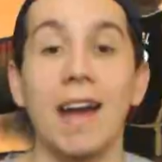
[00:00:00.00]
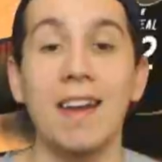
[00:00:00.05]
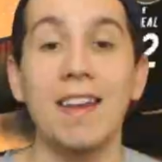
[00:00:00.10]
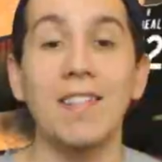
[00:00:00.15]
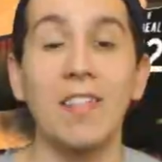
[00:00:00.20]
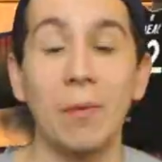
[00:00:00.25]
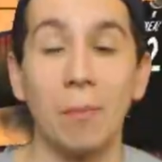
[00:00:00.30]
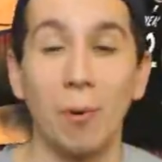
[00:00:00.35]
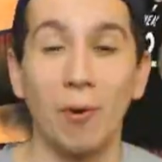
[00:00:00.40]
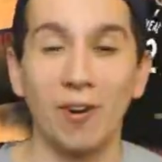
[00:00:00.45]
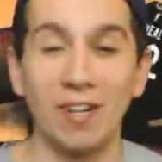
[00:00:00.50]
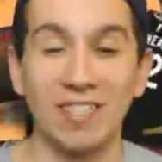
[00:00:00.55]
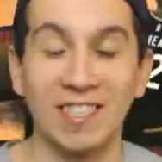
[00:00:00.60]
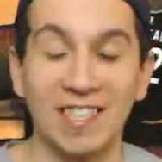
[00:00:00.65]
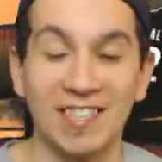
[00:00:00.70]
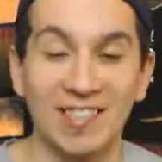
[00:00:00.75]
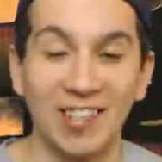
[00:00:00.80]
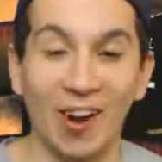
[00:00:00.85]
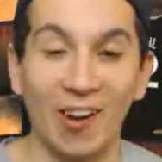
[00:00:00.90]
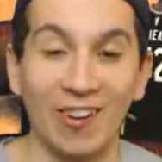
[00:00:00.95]
I need the boys
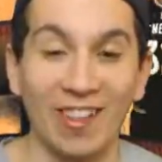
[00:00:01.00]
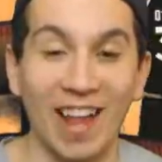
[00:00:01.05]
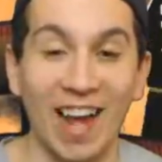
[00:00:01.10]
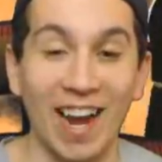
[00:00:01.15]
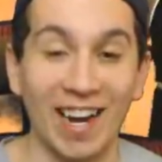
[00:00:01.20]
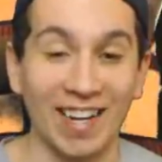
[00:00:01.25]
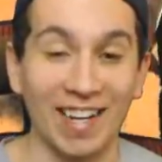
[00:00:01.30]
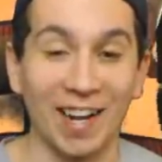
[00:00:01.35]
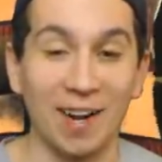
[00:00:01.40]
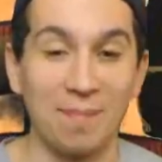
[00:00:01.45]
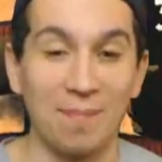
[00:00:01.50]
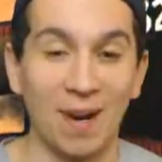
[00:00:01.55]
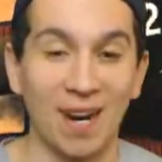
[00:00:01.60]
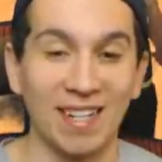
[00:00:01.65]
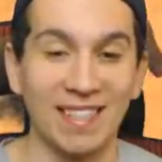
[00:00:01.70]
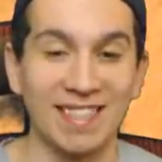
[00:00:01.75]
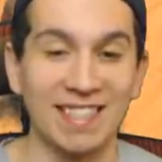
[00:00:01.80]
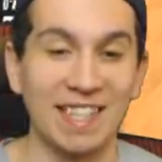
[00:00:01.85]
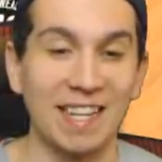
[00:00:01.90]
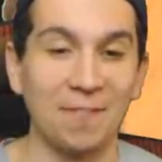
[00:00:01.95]
to start locking up
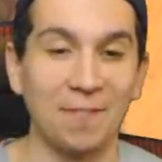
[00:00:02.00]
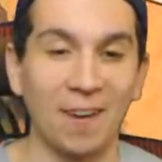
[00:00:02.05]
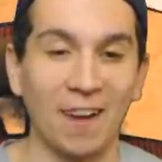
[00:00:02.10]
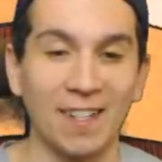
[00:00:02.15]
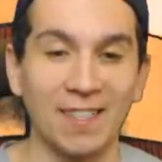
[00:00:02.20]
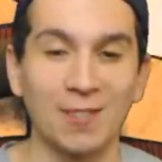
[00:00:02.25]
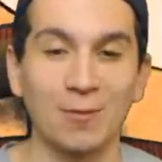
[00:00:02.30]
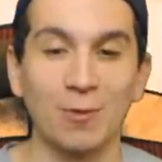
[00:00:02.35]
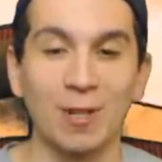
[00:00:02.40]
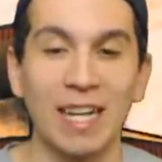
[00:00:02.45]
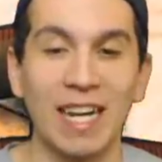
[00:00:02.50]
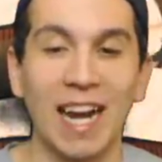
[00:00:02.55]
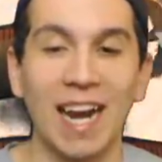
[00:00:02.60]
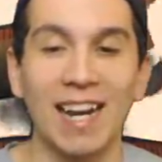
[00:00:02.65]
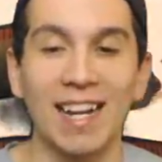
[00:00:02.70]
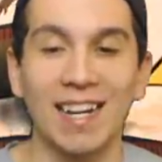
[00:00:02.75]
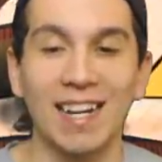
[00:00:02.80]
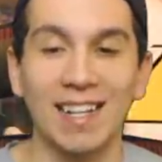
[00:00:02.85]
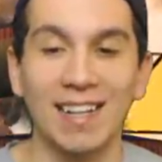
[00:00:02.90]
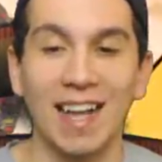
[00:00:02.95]
on defense. We
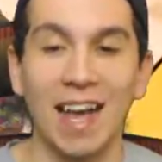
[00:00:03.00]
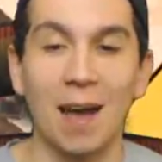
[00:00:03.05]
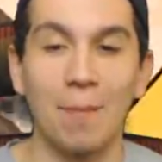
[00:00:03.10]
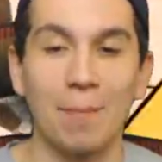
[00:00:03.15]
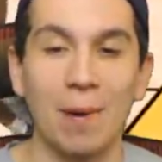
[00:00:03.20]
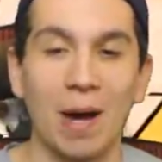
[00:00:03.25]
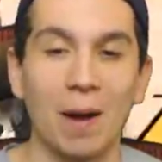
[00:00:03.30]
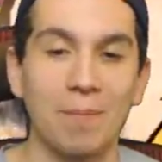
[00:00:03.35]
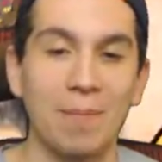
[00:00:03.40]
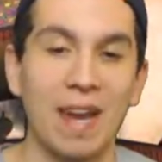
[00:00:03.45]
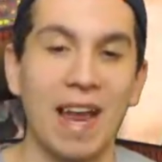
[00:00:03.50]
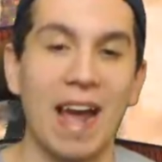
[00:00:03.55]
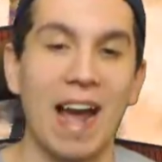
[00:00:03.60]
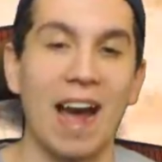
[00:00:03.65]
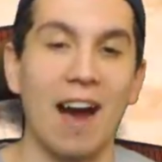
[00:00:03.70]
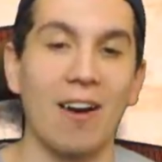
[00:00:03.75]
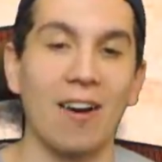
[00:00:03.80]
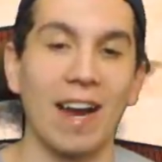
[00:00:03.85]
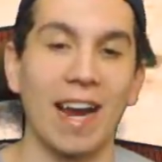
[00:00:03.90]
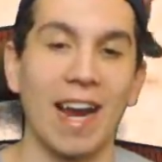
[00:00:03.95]
got to clamp up
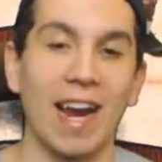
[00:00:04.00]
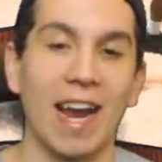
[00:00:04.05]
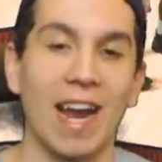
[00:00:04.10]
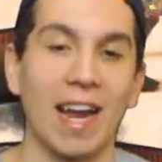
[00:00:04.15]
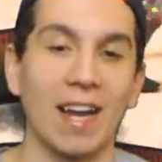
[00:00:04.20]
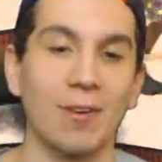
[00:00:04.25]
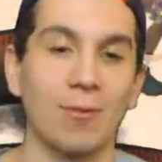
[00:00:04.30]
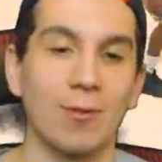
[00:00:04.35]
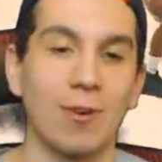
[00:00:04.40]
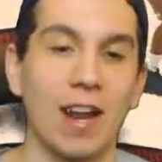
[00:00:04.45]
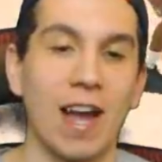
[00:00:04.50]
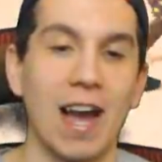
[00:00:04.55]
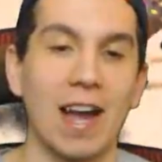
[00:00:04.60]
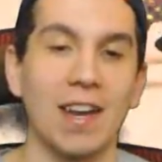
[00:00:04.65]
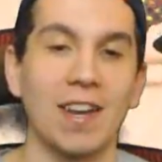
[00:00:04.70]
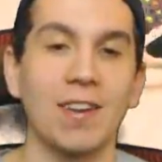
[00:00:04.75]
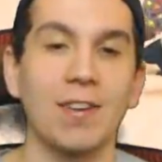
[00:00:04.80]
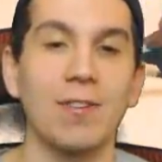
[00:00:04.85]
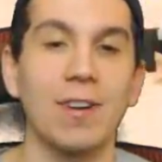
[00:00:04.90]
now, and we're not